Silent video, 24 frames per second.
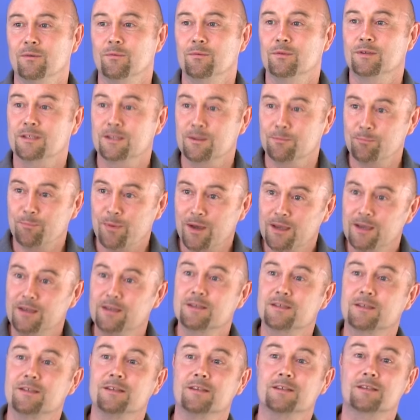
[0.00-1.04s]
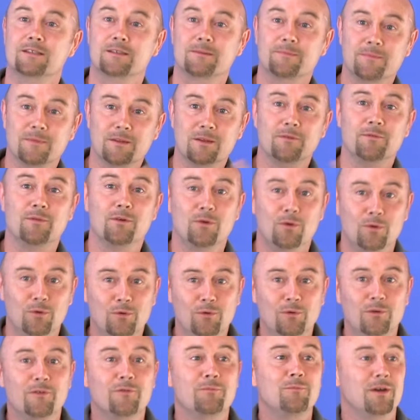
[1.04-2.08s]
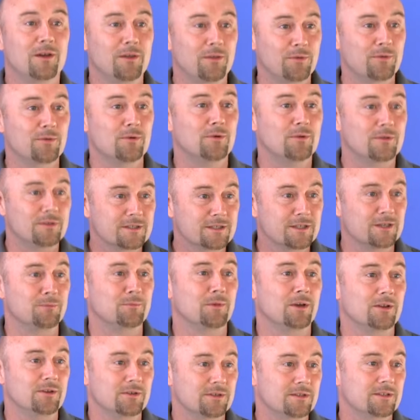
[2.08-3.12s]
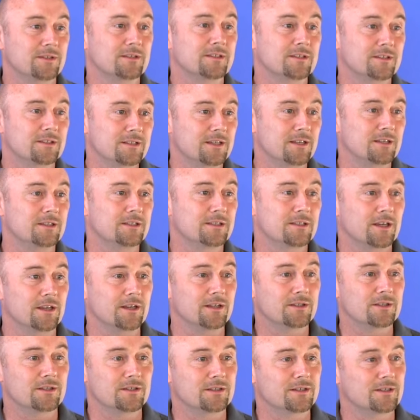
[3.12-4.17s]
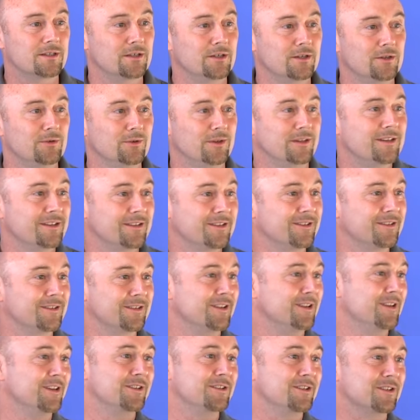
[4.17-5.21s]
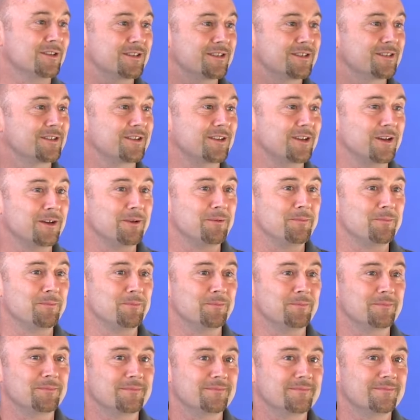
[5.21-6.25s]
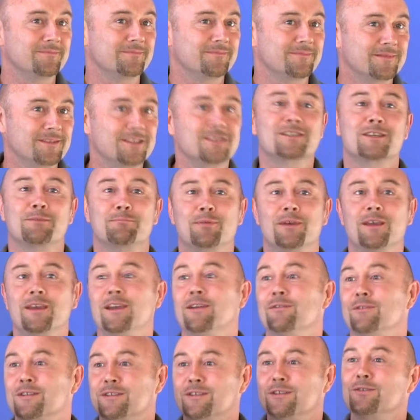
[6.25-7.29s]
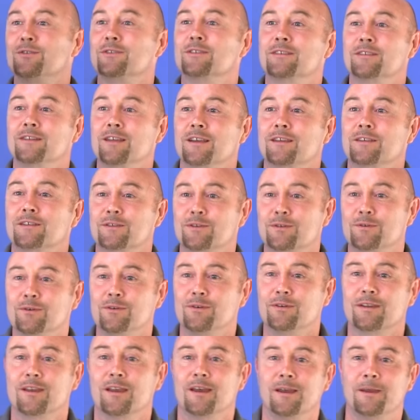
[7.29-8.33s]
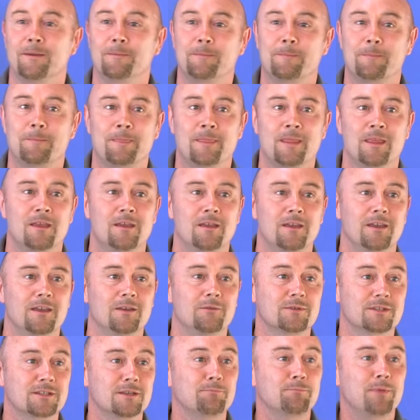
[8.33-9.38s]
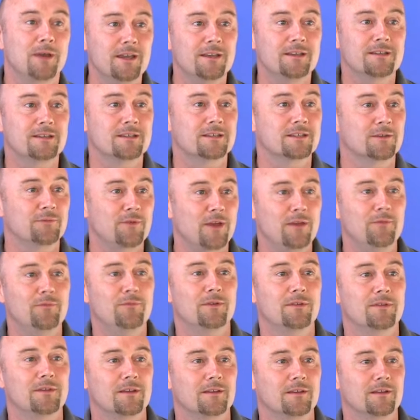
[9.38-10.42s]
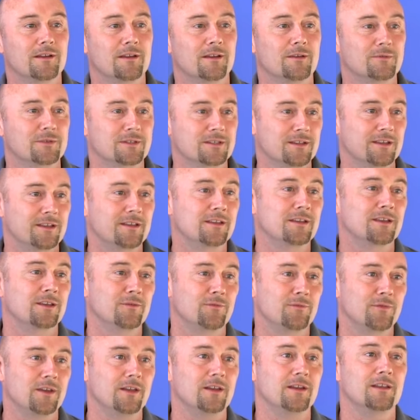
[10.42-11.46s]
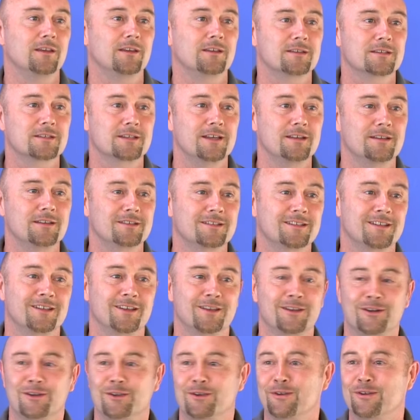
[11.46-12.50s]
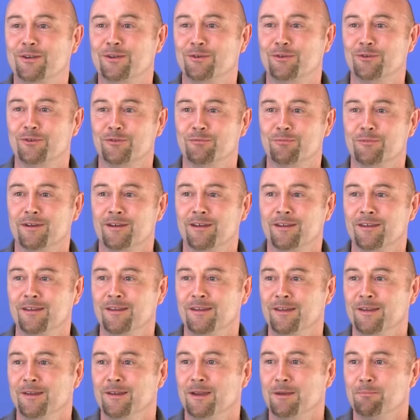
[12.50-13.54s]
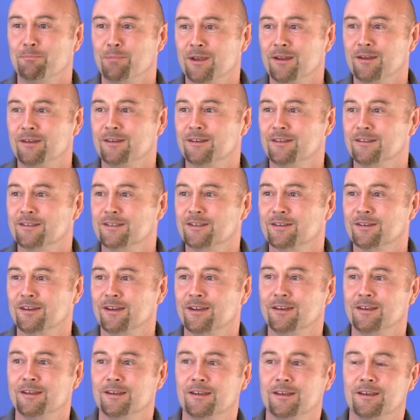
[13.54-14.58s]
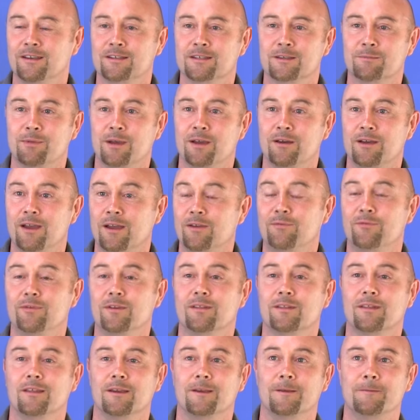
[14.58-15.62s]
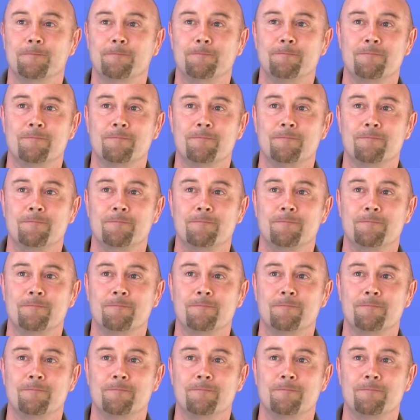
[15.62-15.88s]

was the basis of all of my thoughts and emotions and sensations too. It didn't just um, disappear as soon as the next thought came. It was the basis of everything that I was thinking, feeling, and sensing, including all of my opinions and ideas about everything.